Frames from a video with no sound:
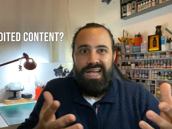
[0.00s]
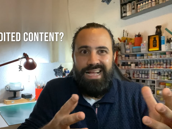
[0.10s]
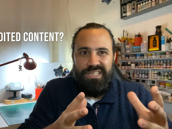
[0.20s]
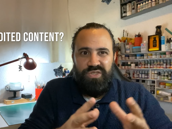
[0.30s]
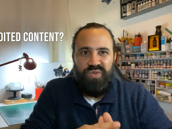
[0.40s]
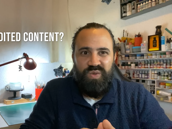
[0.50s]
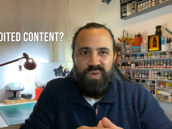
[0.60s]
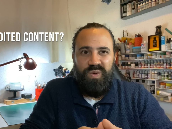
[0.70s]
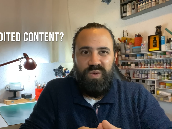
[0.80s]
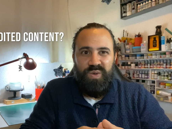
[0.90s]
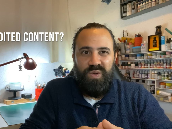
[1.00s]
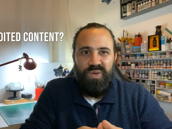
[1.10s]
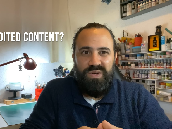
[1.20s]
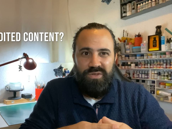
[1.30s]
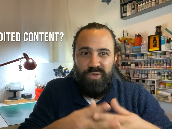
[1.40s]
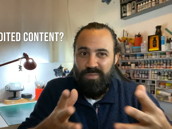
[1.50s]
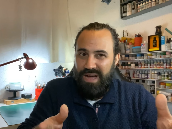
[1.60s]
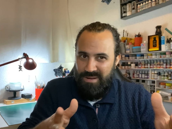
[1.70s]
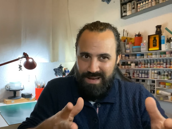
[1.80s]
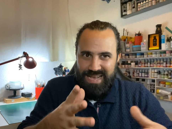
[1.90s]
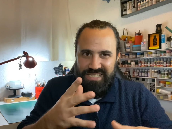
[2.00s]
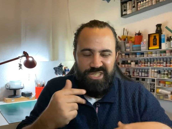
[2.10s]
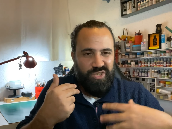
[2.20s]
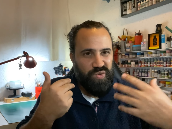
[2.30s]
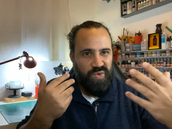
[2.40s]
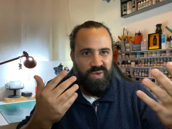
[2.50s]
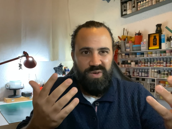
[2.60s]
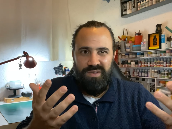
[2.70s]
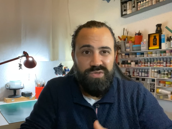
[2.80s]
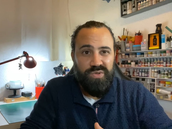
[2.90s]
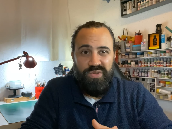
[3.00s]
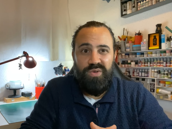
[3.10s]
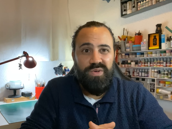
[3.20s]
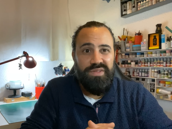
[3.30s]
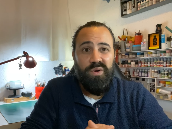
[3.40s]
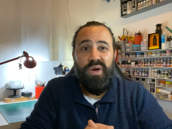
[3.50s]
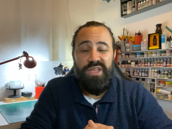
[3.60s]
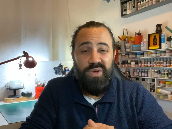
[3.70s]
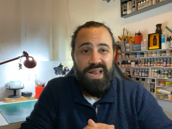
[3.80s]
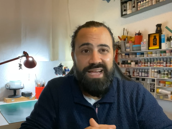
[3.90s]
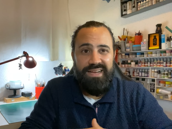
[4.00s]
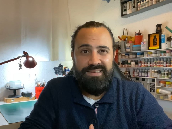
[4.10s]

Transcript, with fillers: like to do my best to to do the way you like.